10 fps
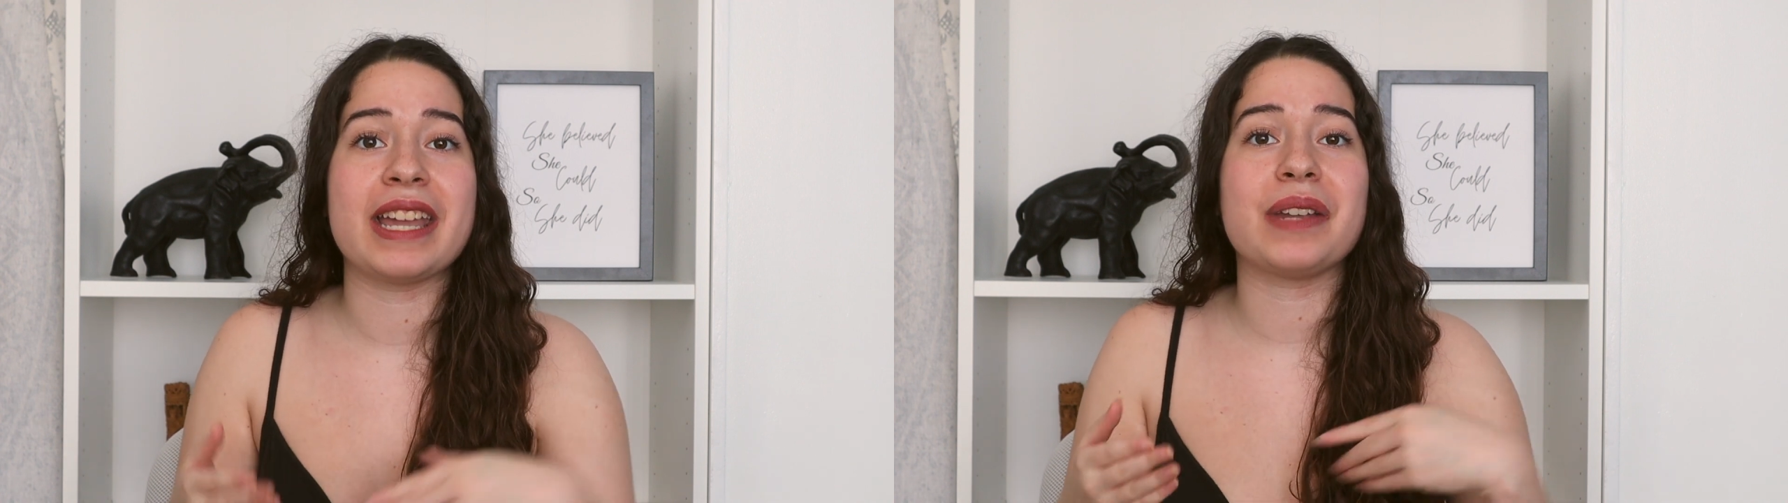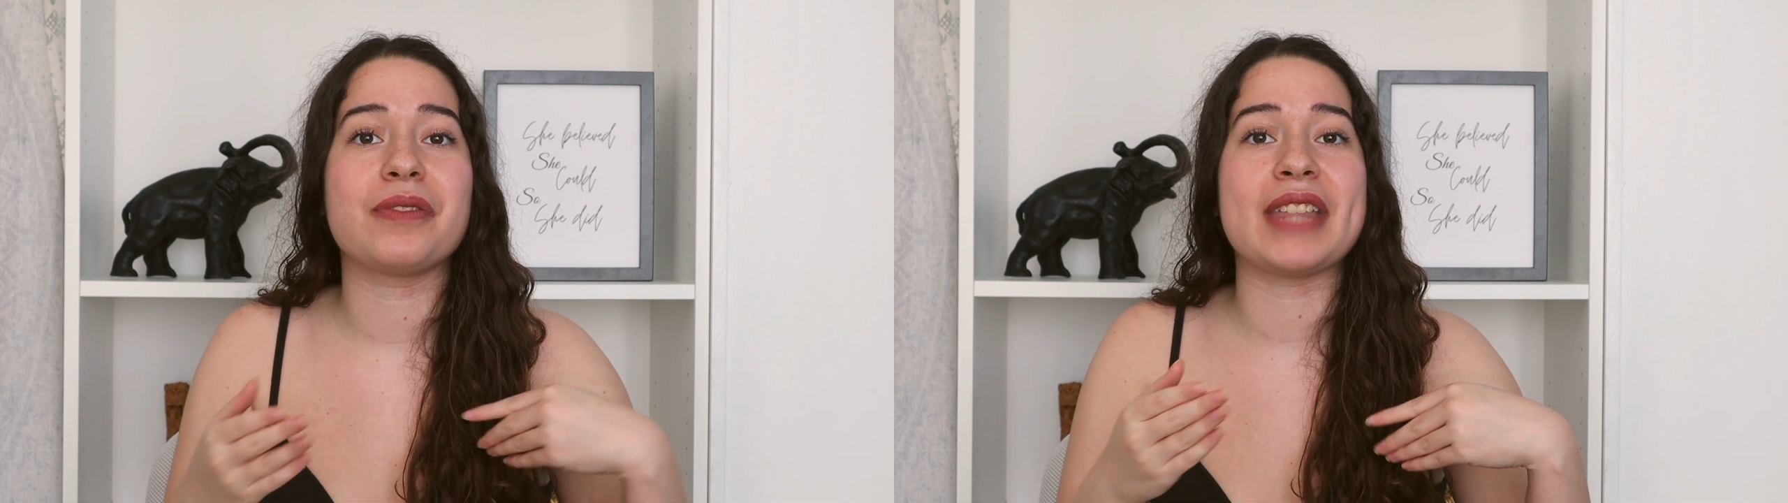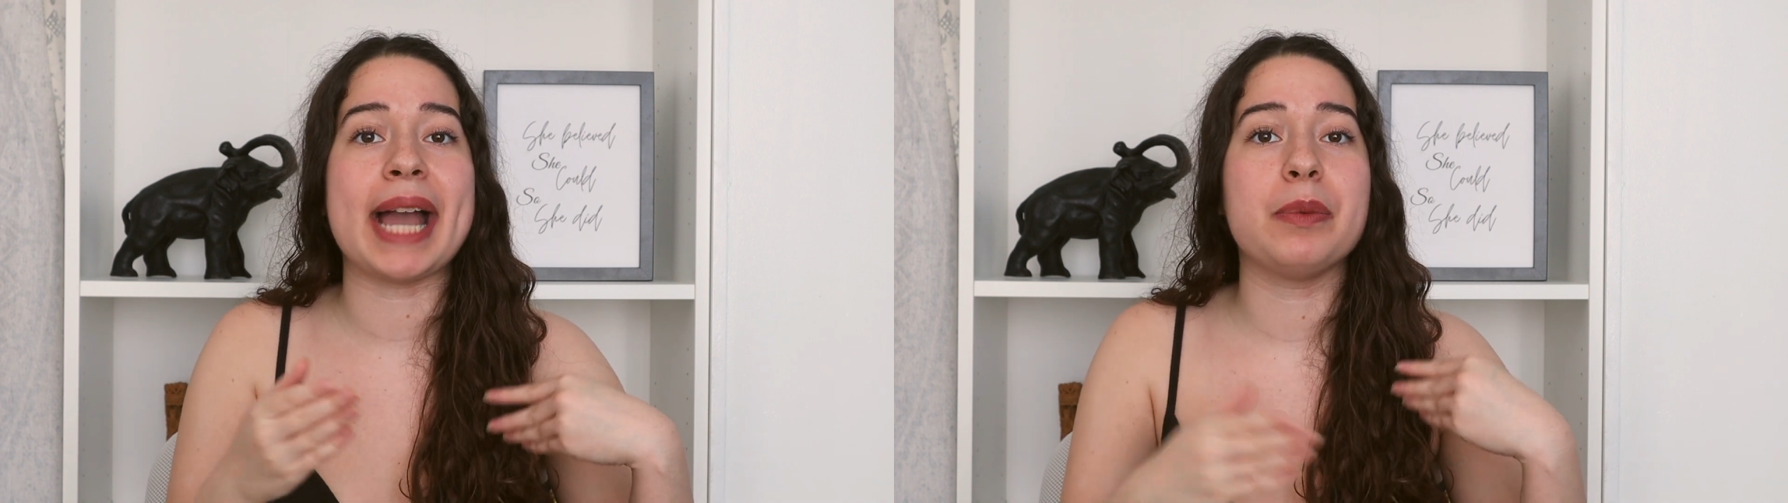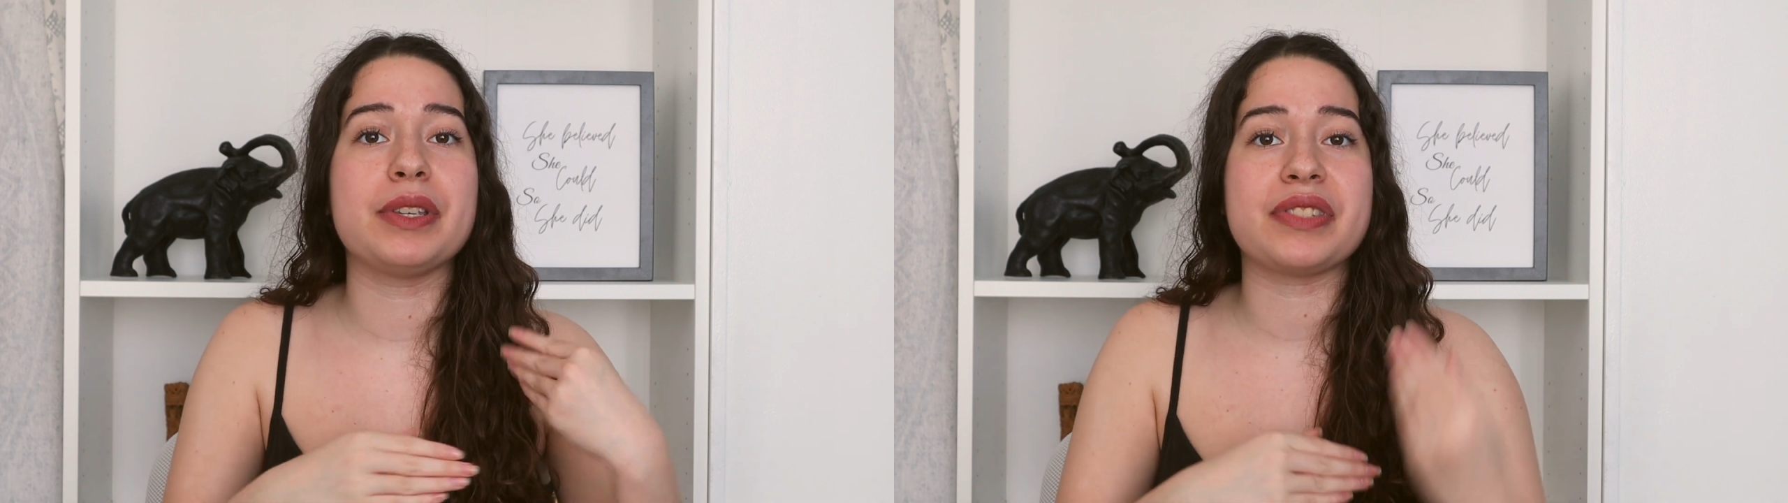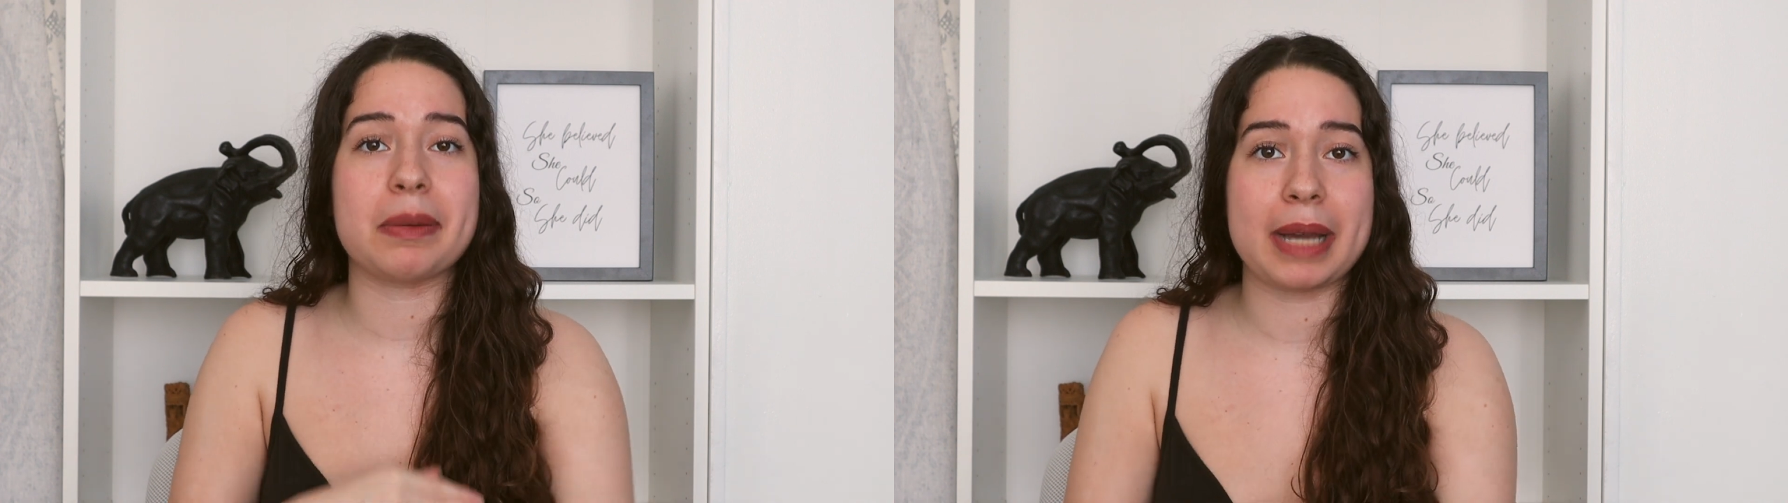if that
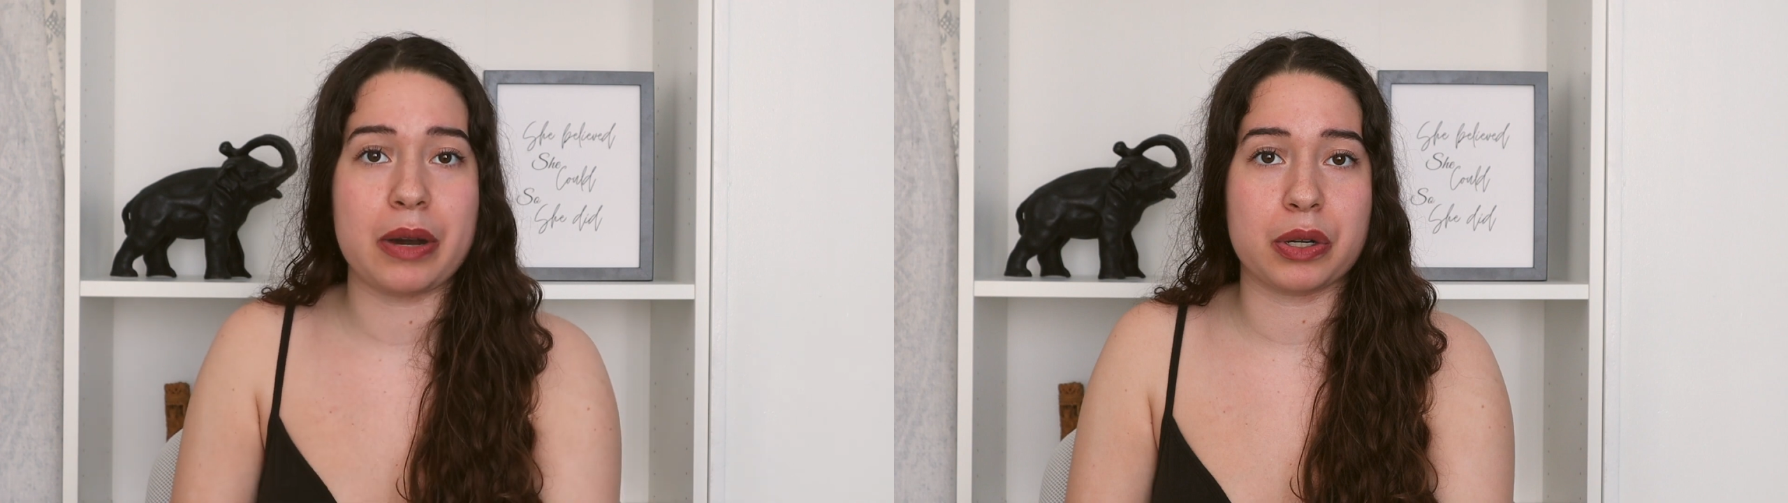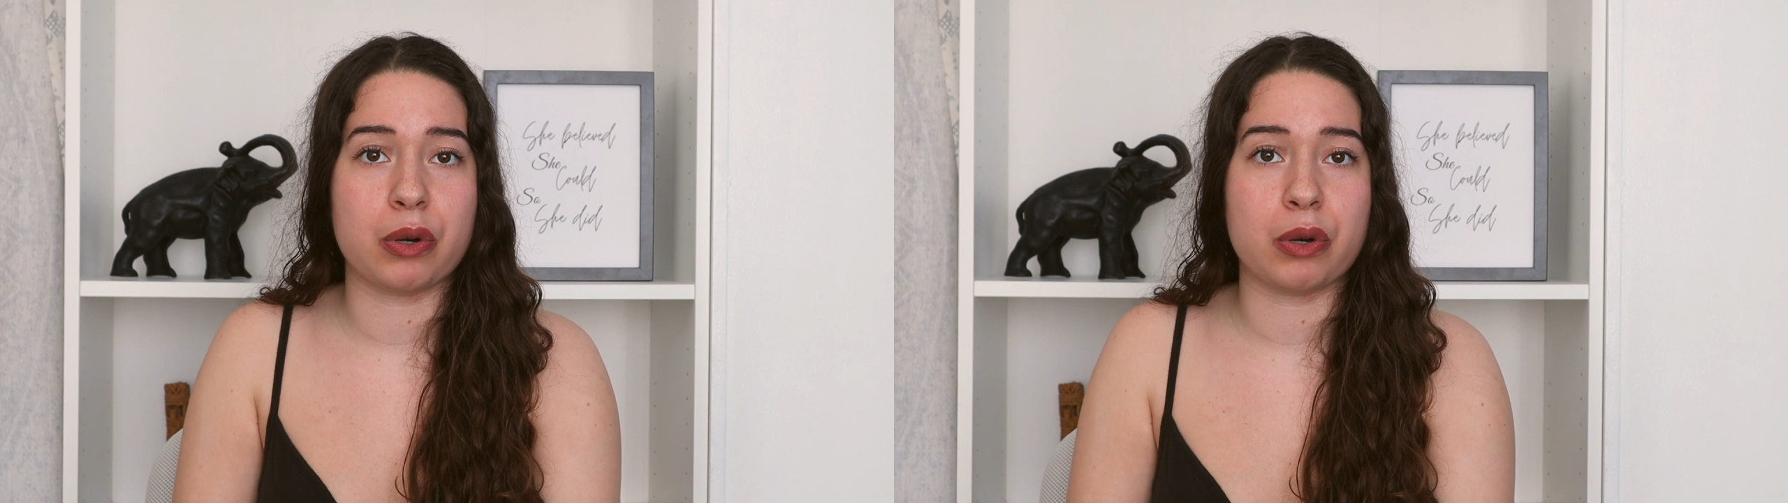was somehow